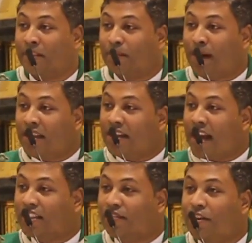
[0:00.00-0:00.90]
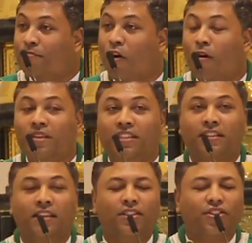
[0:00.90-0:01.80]
Spend the next few
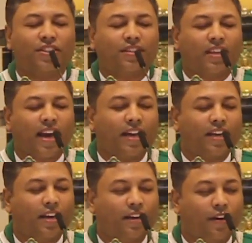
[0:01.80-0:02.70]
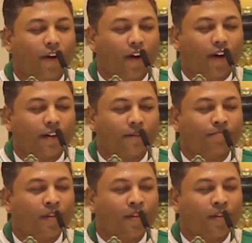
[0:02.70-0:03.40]
moments just thanking God